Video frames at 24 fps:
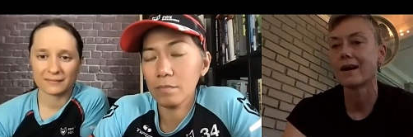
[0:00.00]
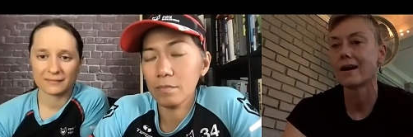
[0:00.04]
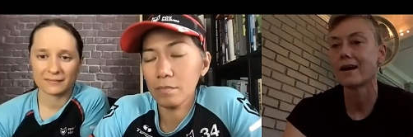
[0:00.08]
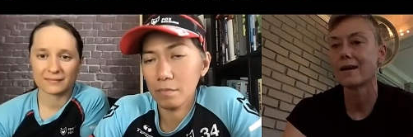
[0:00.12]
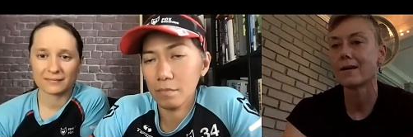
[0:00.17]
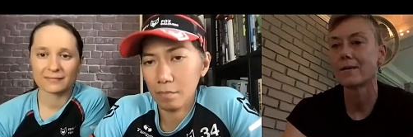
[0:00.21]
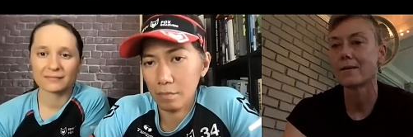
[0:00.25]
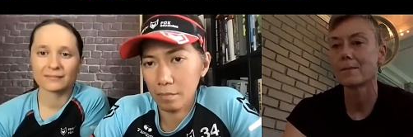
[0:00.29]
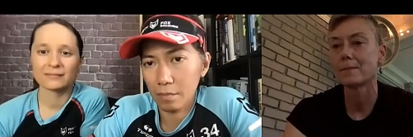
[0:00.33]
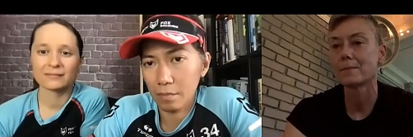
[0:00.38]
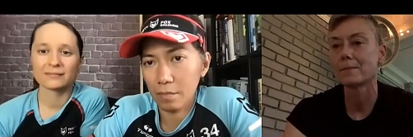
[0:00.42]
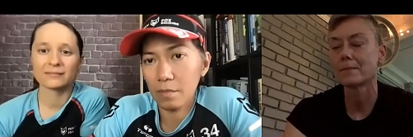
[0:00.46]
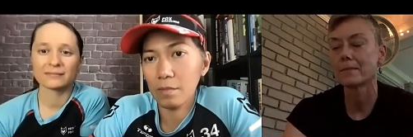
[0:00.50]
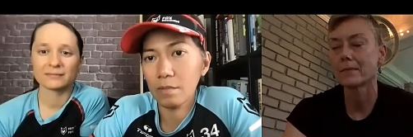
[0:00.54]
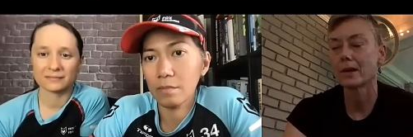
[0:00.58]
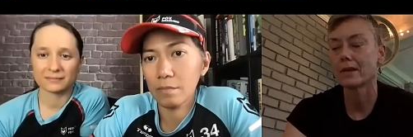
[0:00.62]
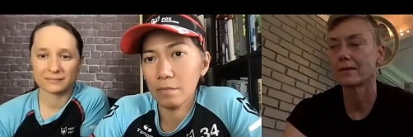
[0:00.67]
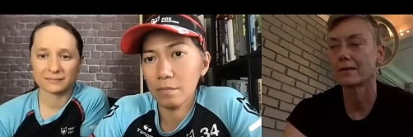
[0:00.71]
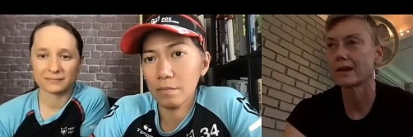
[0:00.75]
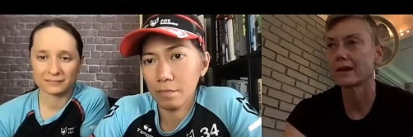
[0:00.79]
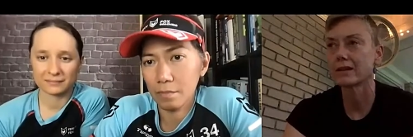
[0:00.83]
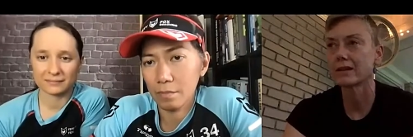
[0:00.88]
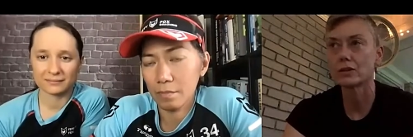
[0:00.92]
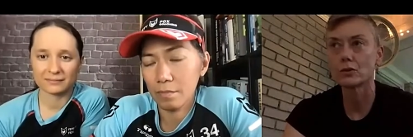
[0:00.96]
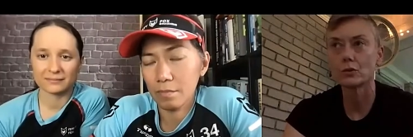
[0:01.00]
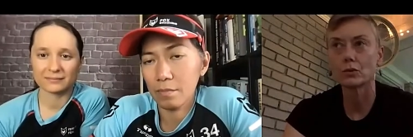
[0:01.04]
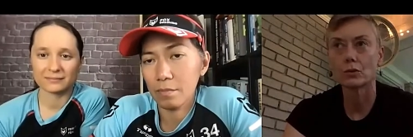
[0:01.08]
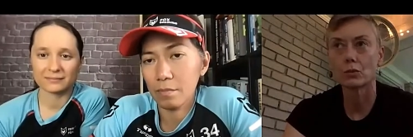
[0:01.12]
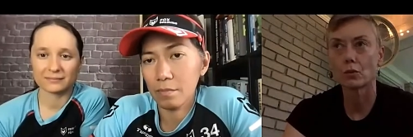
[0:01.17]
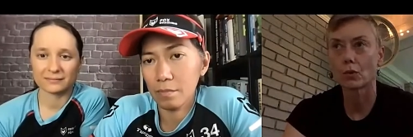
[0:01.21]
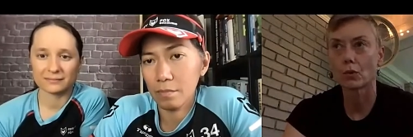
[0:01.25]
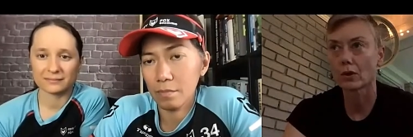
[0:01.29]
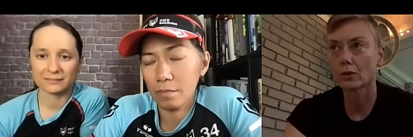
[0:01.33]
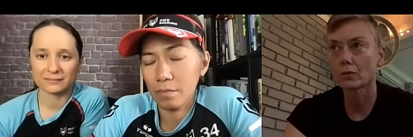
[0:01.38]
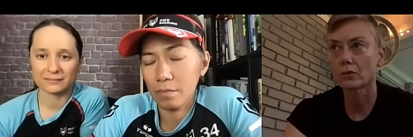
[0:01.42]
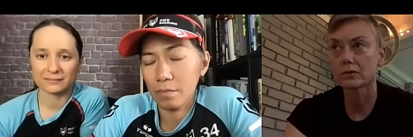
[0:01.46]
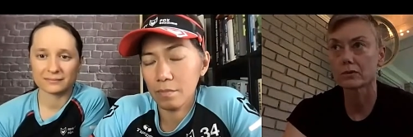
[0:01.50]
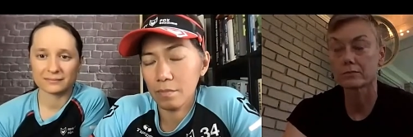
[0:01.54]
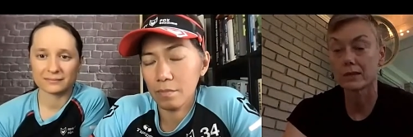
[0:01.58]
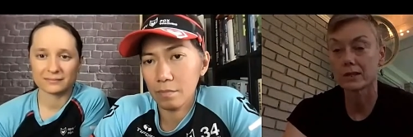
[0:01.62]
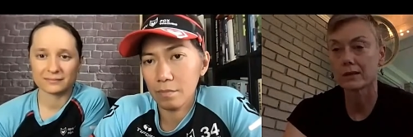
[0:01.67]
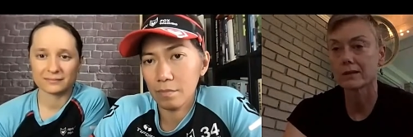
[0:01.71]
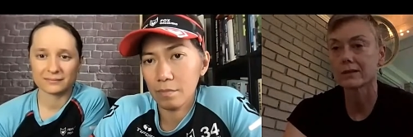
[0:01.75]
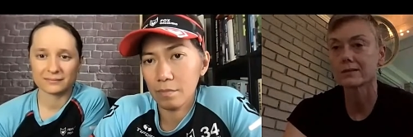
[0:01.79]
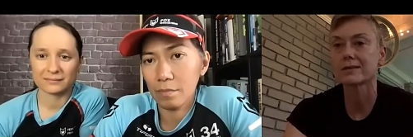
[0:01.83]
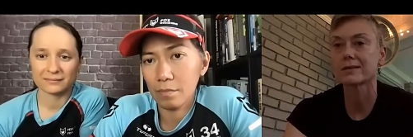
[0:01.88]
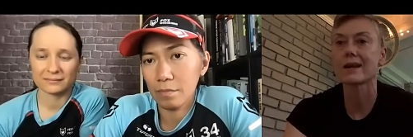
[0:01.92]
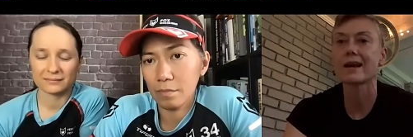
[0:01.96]
Speaker 1: um and that you would work with me
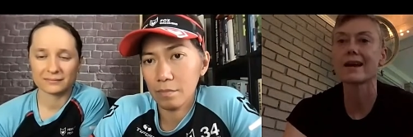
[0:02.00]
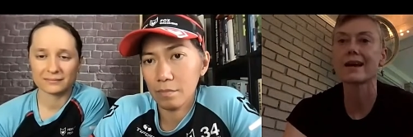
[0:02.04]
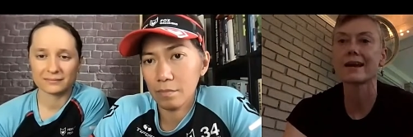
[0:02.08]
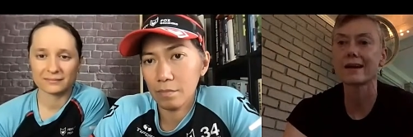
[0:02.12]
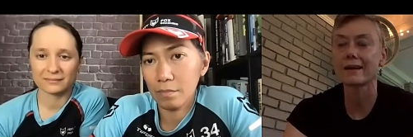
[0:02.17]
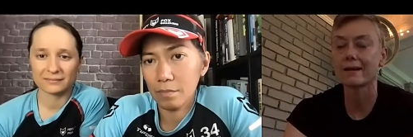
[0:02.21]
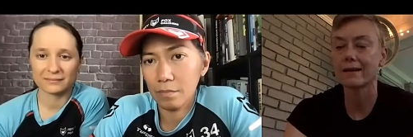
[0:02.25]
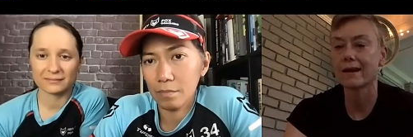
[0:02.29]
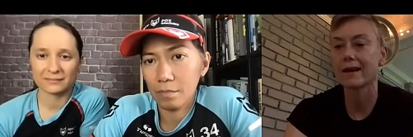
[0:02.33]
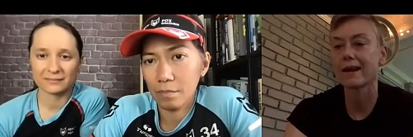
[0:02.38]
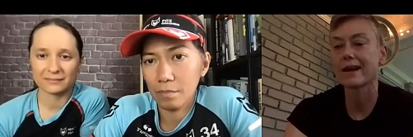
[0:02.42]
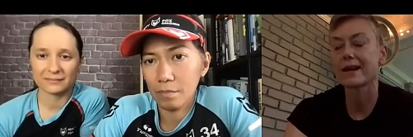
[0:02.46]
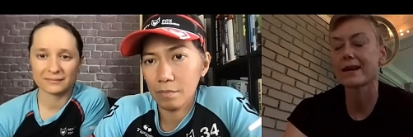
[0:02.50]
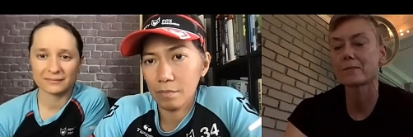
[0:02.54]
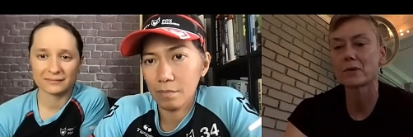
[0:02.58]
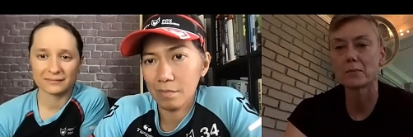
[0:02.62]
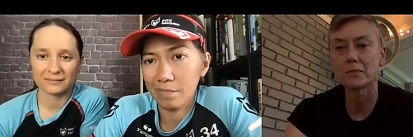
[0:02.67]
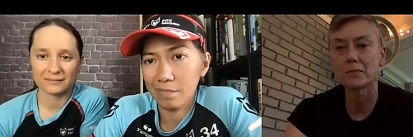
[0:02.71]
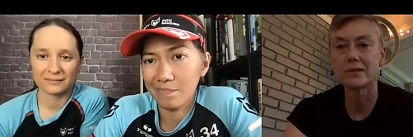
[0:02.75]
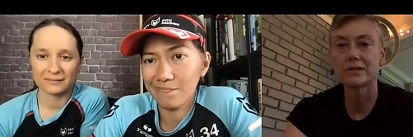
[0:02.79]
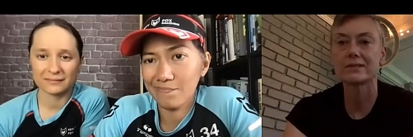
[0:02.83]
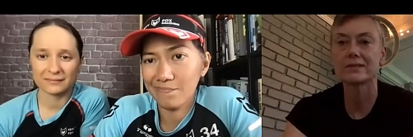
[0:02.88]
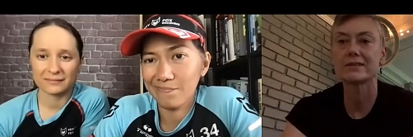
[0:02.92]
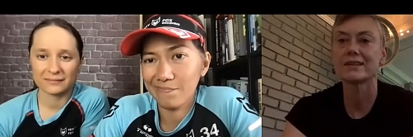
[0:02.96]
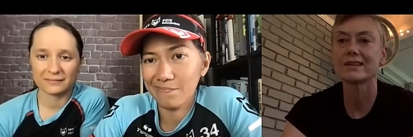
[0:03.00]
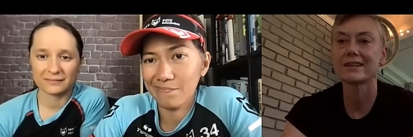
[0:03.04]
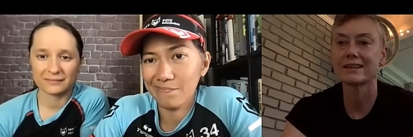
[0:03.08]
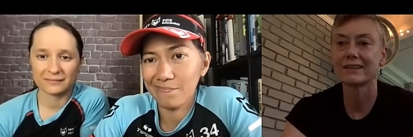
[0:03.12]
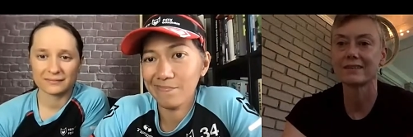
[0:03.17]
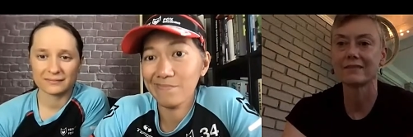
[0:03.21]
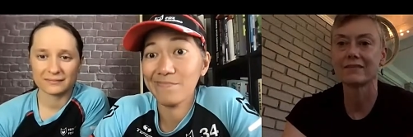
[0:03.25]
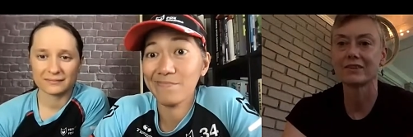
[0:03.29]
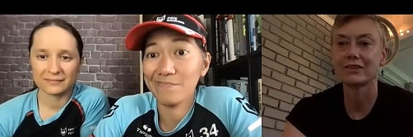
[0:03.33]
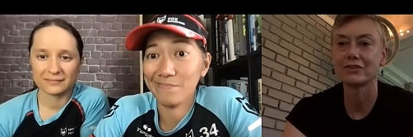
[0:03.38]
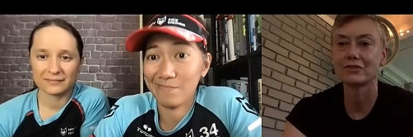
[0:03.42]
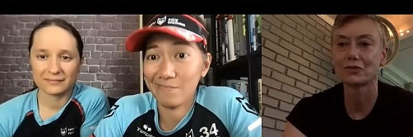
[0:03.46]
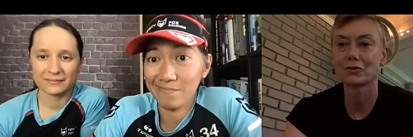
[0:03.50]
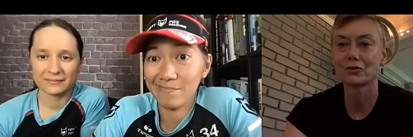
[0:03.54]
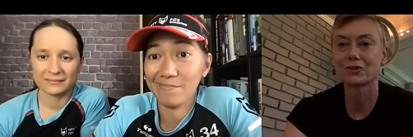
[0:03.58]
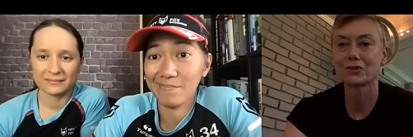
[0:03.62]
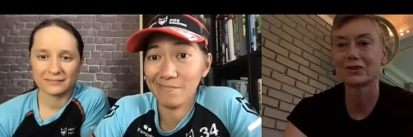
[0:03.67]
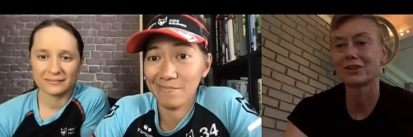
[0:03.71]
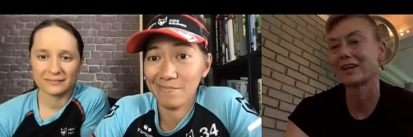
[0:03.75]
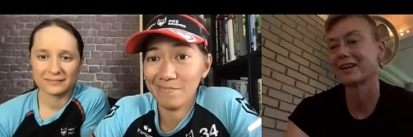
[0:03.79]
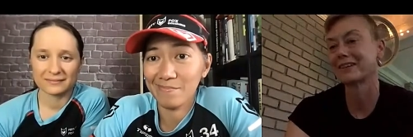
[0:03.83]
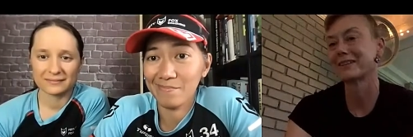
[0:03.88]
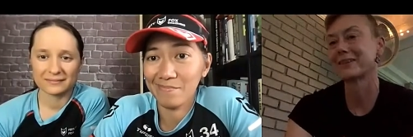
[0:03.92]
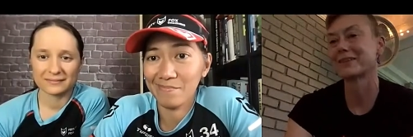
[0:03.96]
because i i am a busy
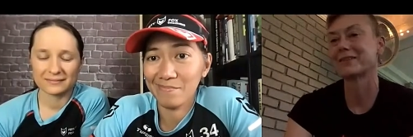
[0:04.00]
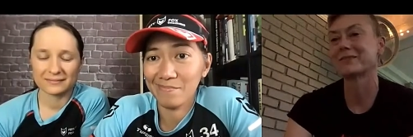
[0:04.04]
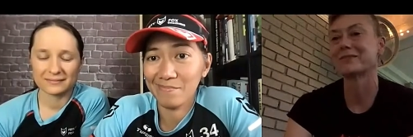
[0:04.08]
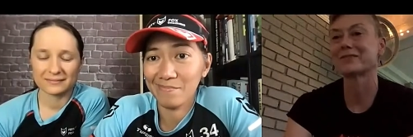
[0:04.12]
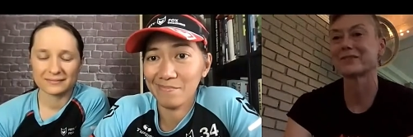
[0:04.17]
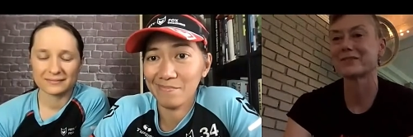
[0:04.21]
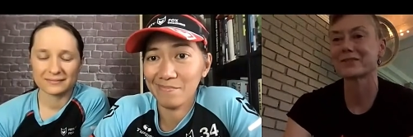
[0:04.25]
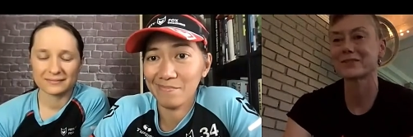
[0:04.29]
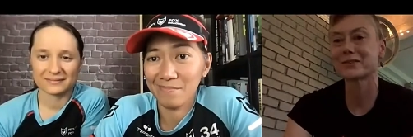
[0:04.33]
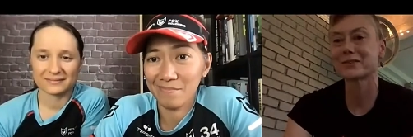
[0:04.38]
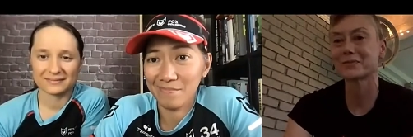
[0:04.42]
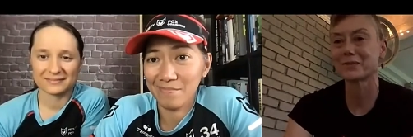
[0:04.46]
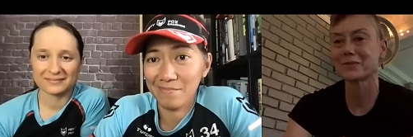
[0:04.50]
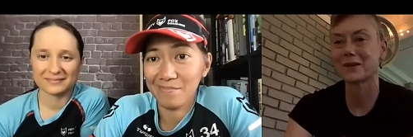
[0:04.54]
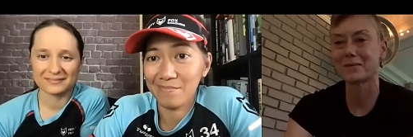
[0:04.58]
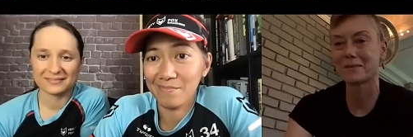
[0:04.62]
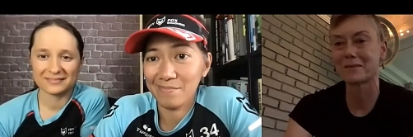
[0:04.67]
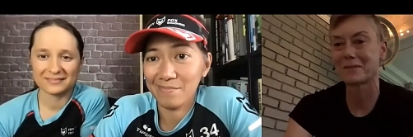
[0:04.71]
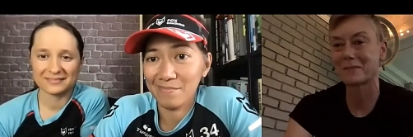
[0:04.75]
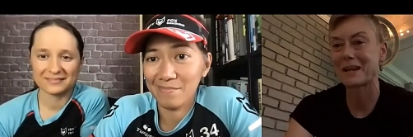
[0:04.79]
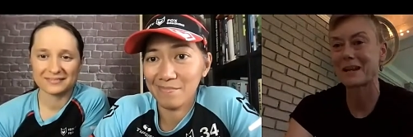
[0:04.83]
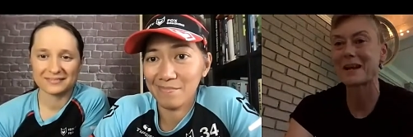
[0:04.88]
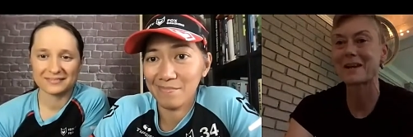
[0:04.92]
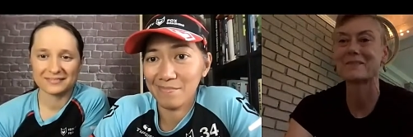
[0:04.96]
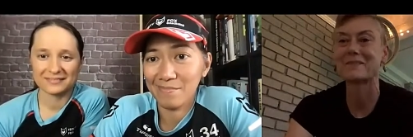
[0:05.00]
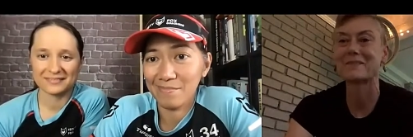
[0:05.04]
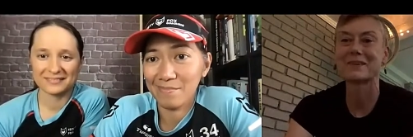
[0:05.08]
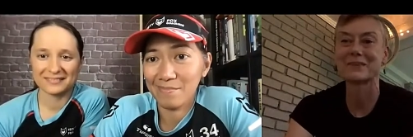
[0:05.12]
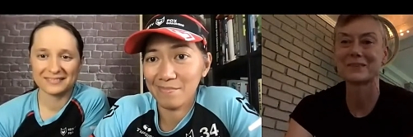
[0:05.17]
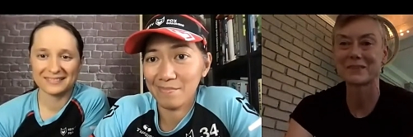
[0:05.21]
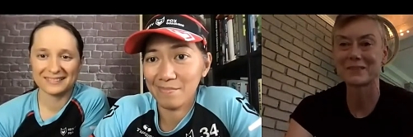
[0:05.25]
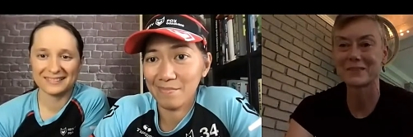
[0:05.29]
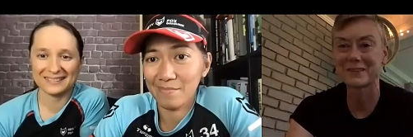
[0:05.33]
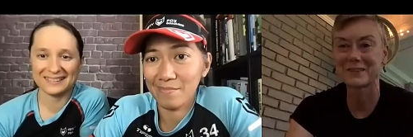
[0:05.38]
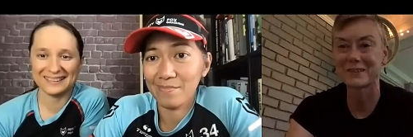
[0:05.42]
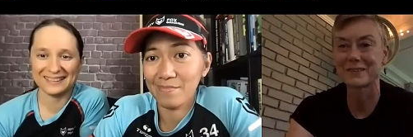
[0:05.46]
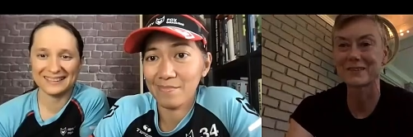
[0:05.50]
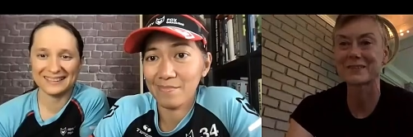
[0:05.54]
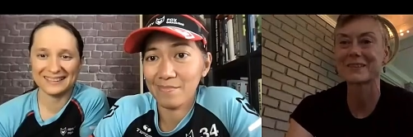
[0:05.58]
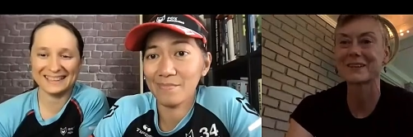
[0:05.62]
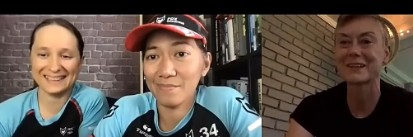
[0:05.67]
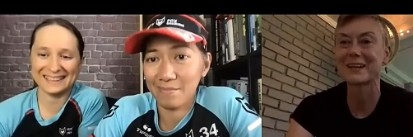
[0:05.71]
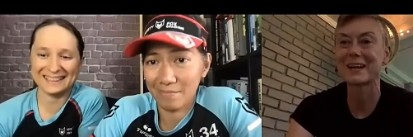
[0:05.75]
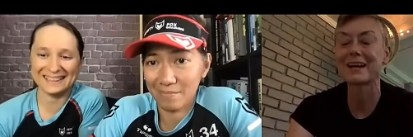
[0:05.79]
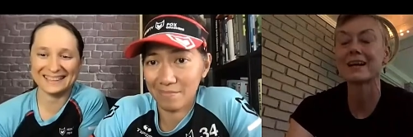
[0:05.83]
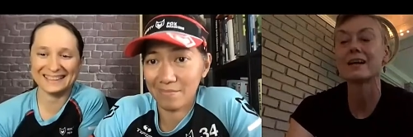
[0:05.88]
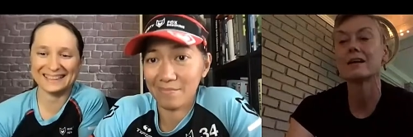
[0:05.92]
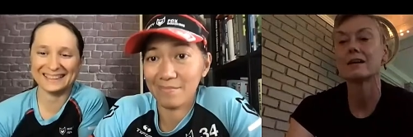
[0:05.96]
individual i don't just swim i mean I have other things
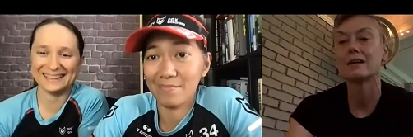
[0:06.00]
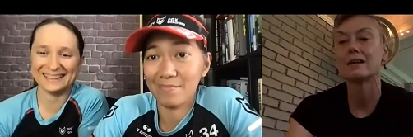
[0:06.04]
that i